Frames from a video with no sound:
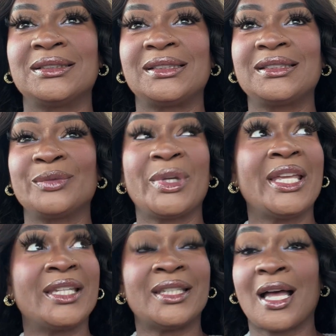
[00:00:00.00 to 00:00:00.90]
Jeez,
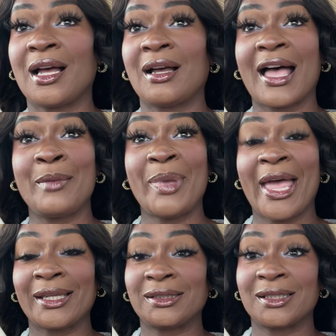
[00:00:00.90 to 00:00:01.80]
y'all, I
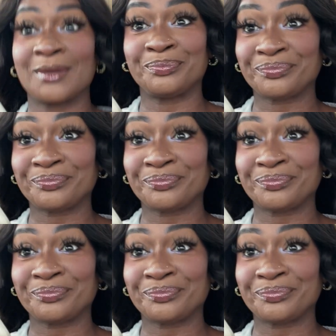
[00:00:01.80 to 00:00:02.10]
packed up